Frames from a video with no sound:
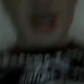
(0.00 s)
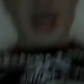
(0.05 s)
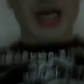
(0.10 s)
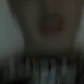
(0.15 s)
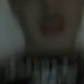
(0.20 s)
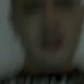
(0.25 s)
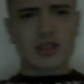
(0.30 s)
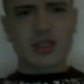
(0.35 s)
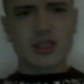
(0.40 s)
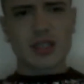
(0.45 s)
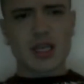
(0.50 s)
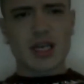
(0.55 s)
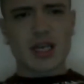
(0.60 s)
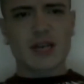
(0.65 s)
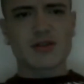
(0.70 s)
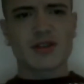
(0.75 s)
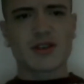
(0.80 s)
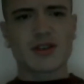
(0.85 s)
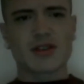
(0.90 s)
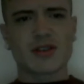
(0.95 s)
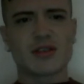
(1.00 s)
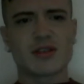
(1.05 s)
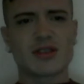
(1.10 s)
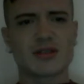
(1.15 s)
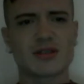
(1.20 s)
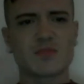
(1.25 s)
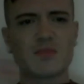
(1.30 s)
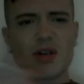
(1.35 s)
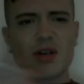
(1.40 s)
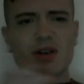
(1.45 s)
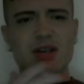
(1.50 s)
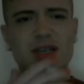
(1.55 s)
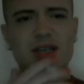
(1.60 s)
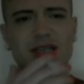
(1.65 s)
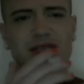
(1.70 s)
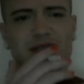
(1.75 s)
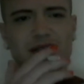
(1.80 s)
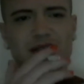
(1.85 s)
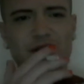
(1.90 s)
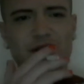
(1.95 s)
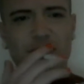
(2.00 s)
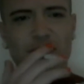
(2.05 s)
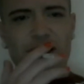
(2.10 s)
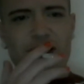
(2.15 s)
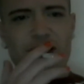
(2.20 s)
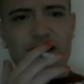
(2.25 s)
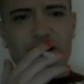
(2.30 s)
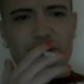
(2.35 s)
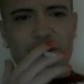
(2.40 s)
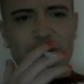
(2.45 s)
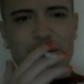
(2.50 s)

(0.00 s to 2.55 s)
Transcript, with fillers: anxious I have to smoke a cigarette.